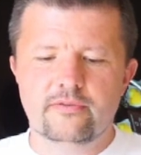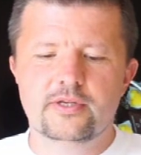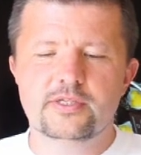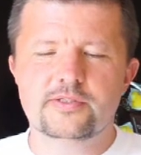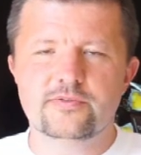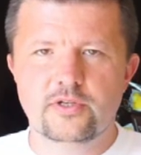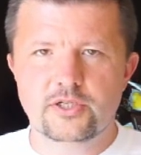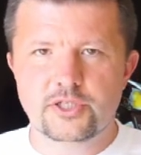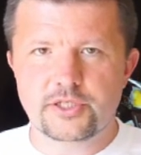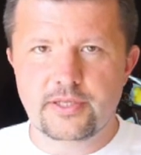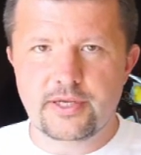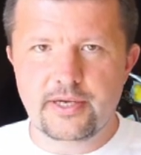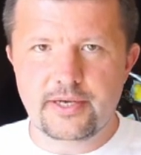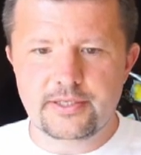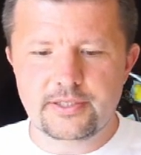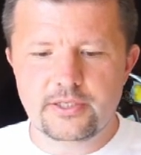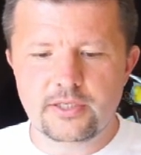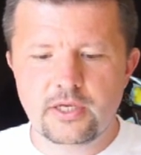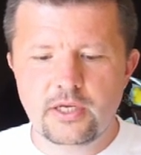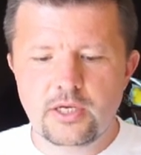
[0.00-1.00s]
this
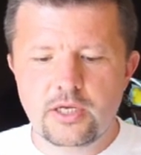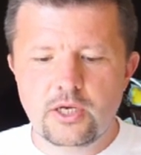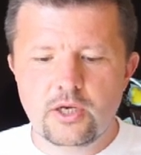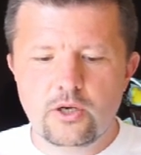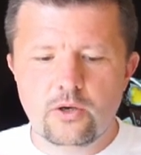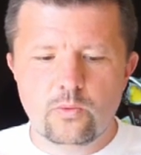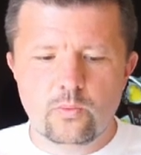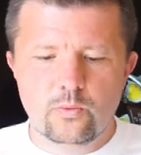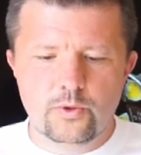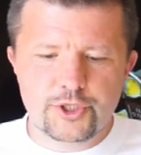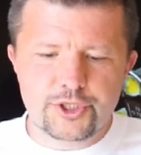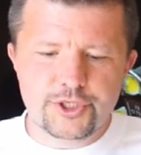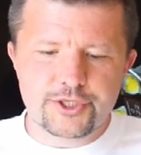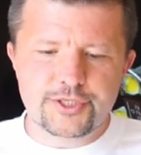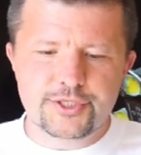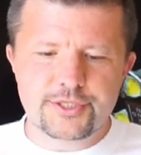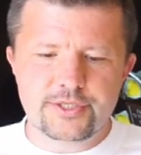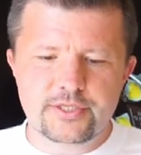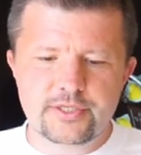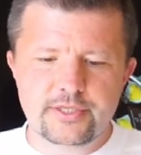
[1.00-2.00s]
flashlight, which
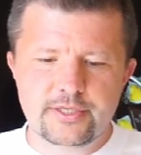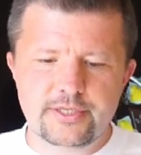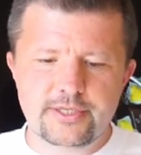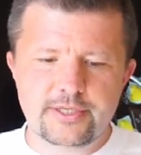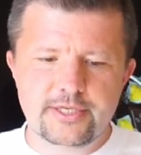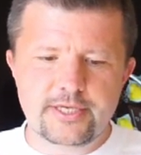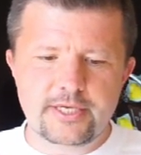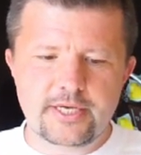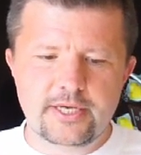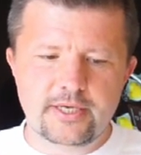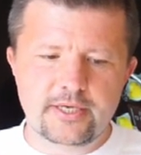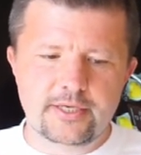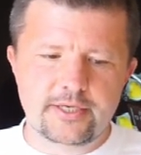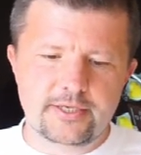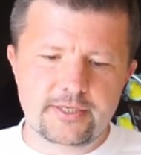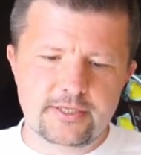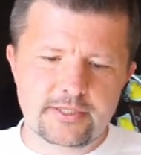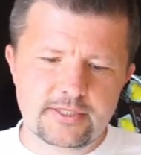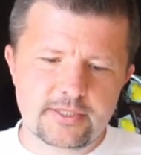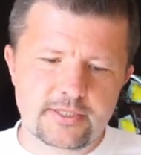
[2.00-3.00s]
is
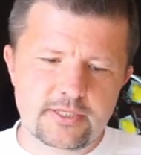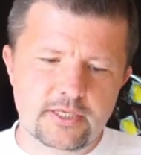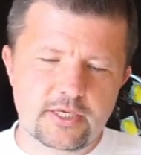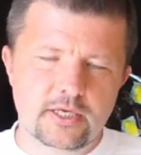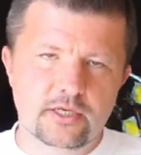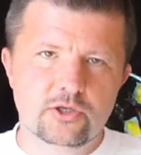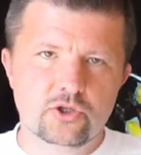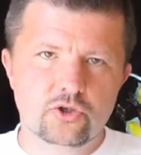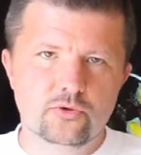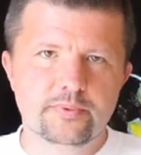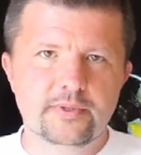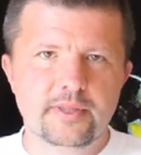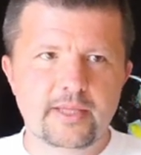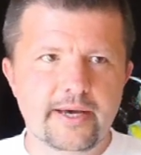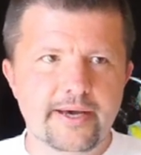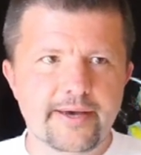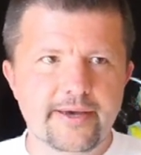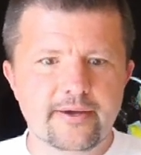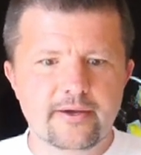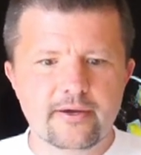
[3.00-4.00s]
grouped
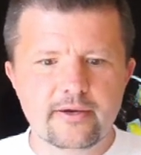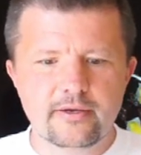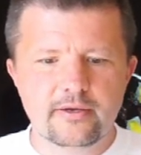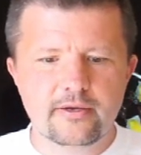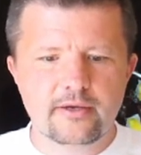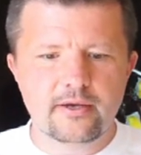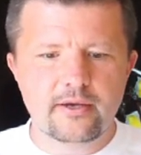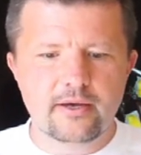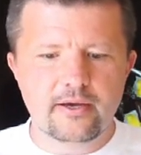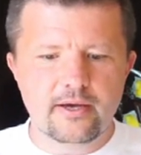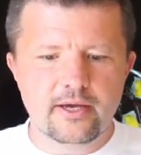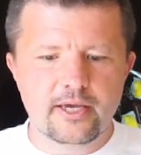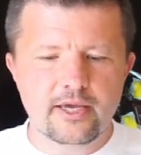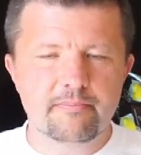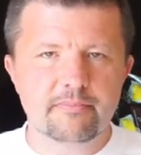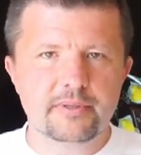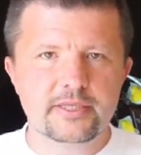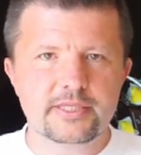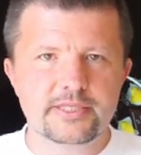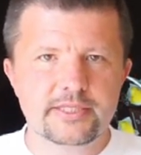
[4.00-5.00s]
like a
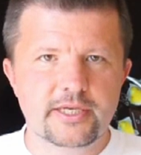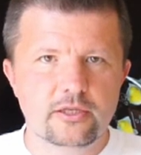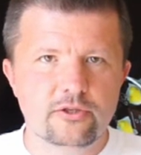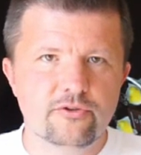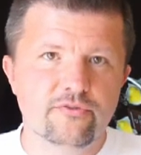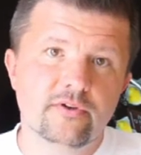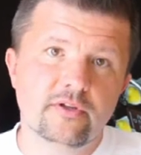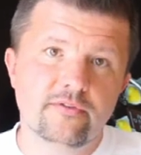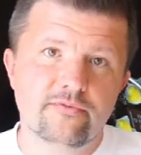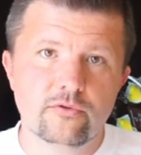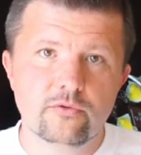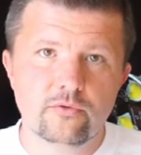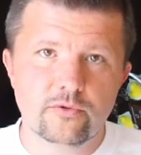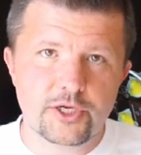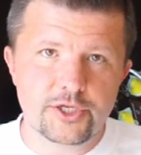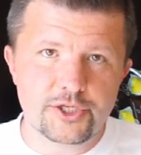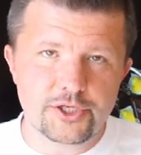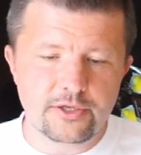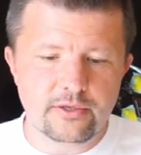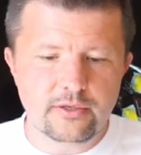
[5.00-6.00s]
complete set of
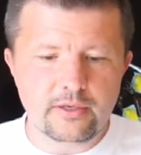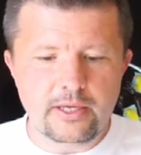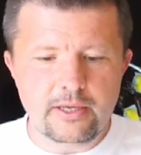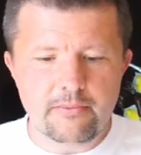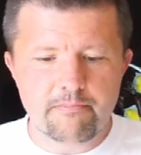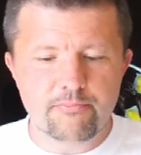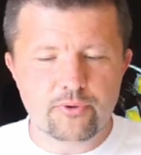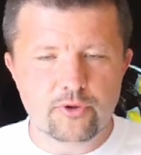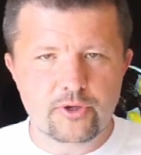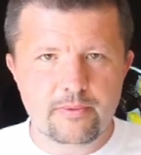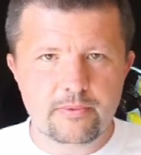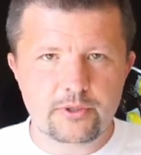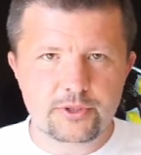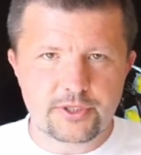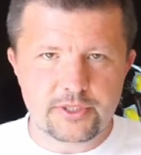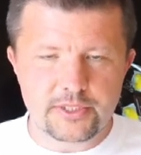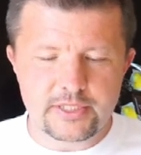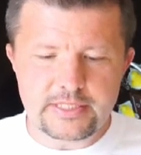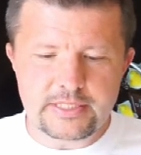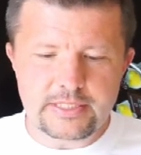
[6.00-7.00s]
configuration
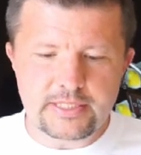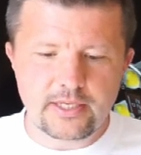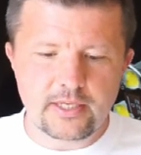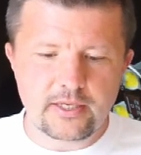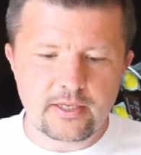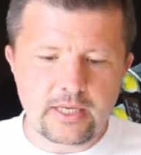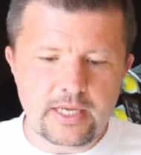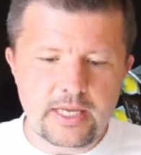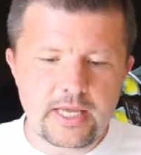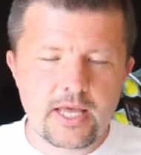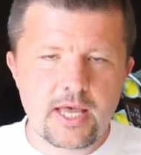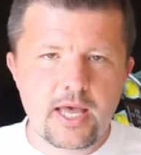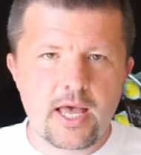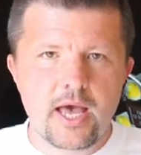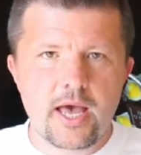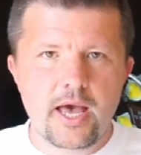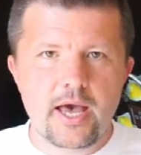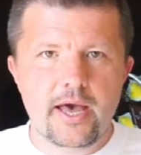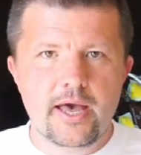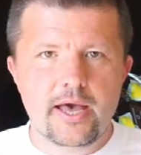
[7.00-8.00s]
parameters.
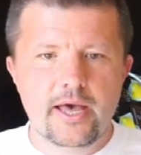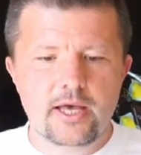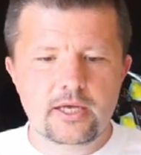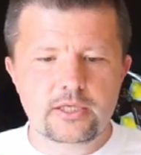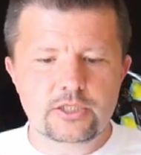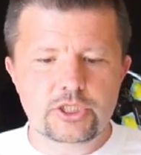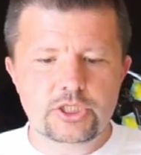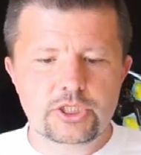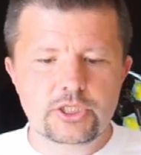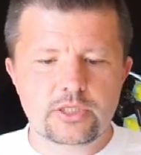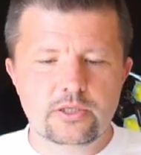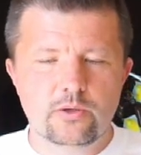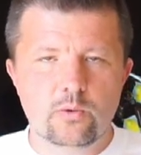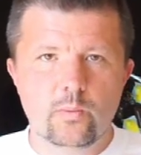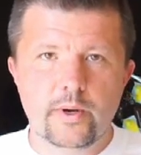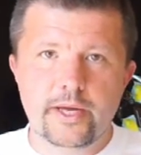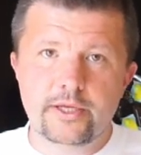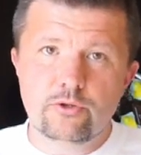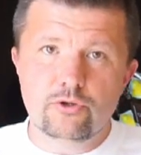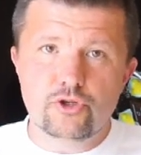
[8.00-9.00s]
And
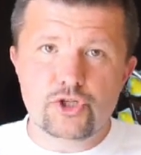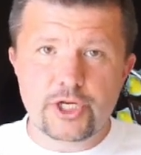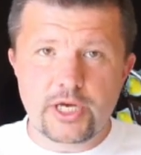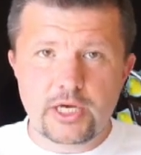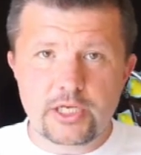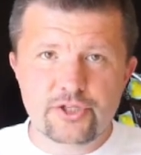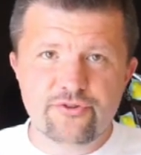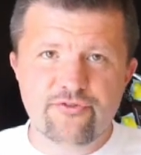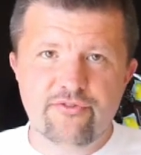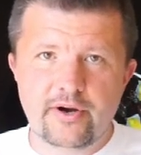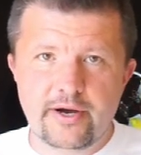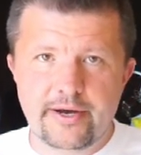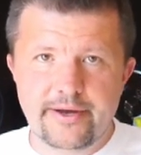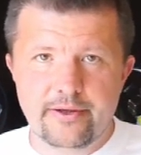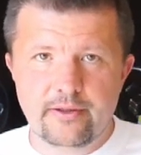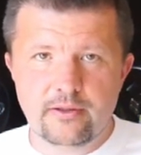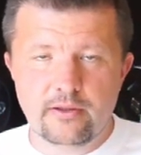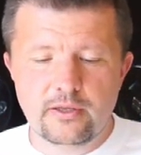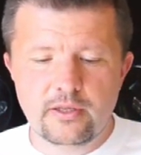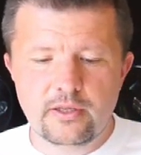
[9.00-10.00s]
when you change a
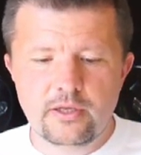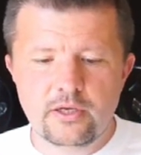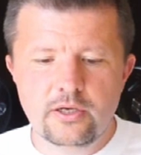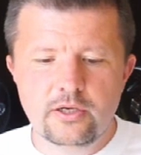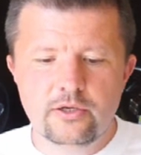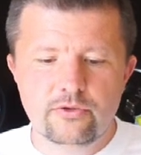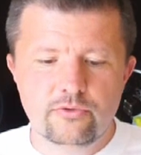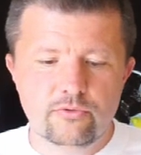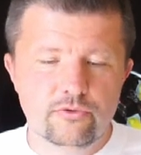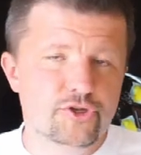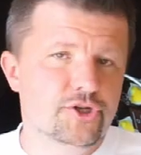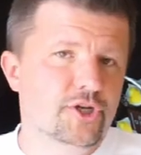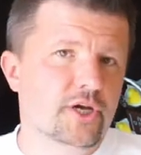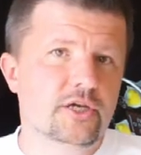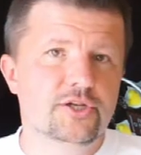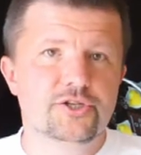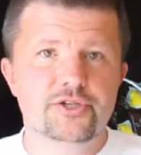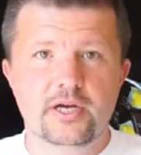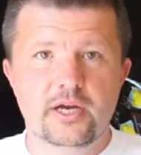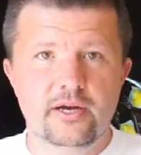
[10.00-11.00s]
file, you
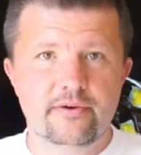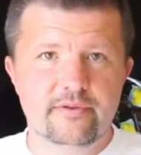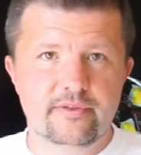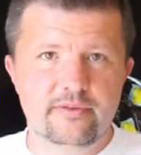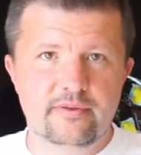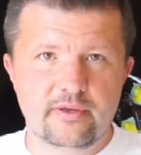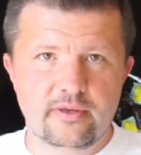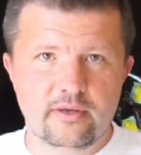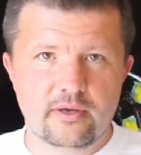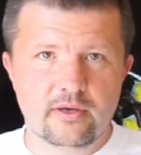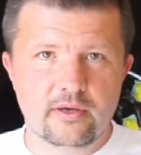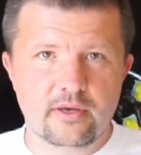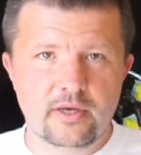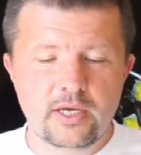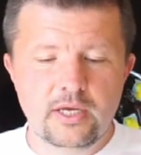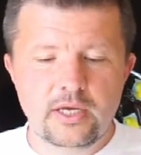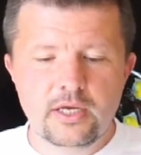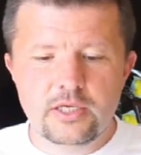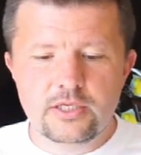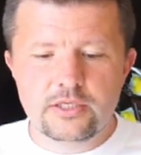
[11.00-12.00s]
change everything.
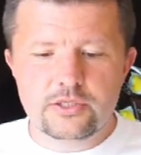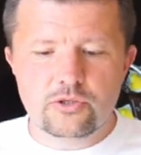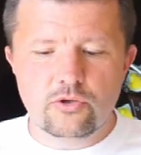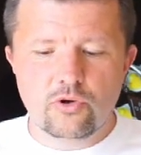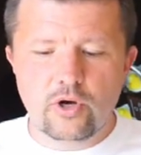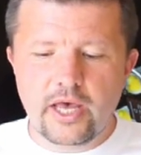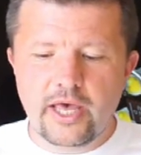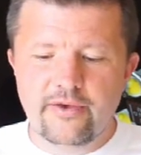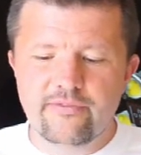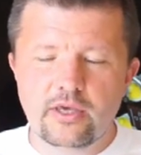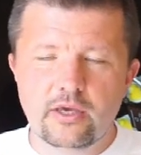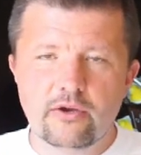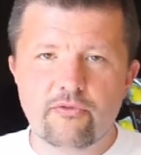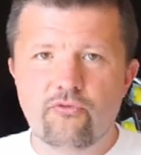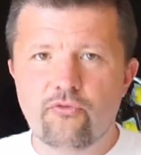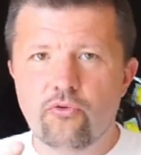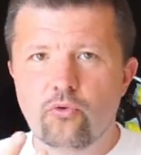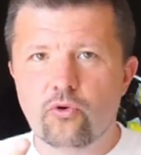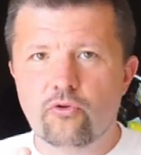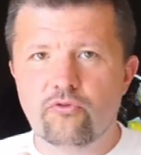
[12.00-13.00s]
So having
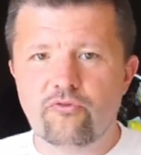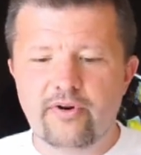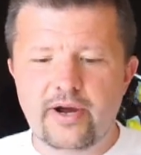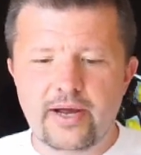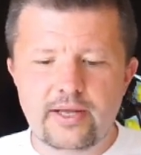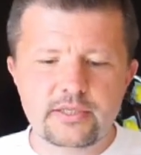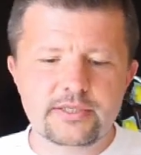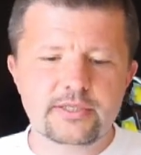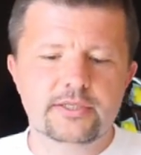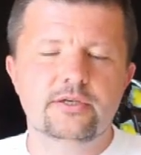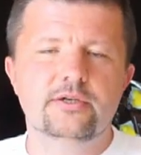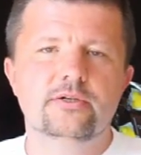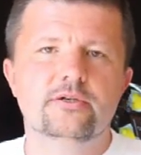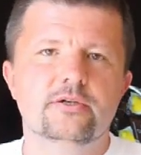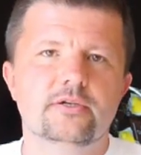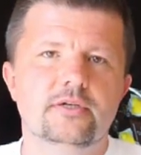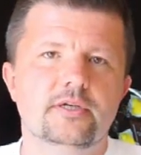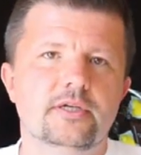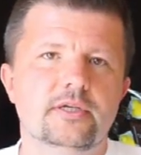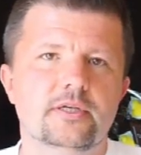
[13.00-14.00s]
4 files
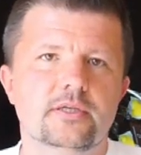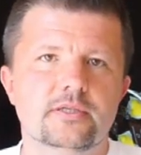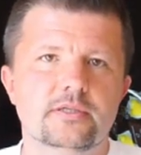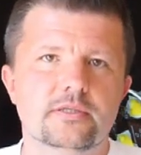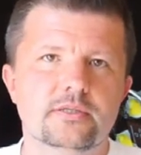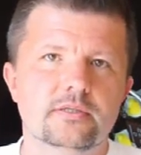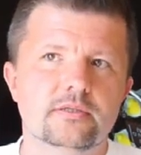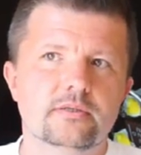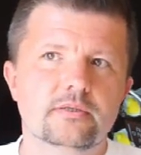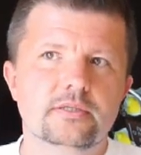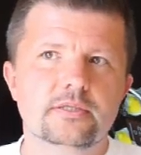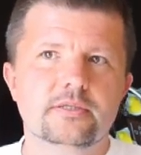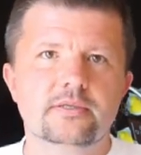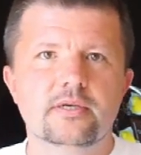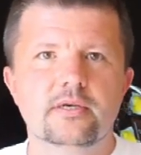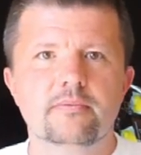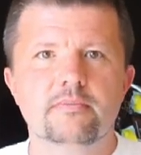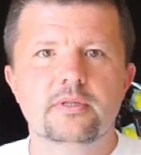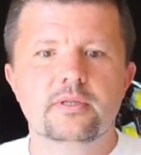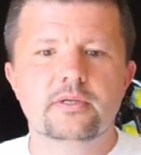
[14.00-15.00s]
here is
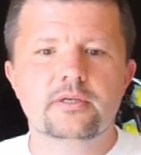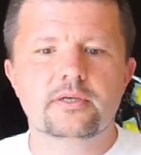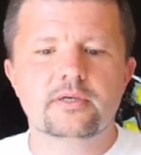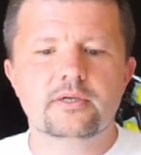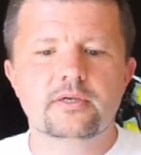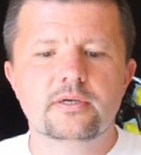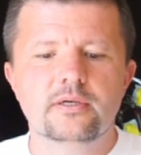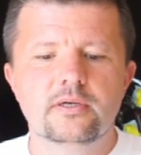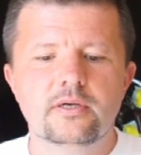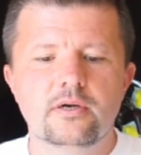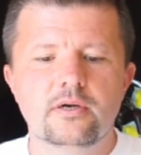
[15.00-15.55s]
similar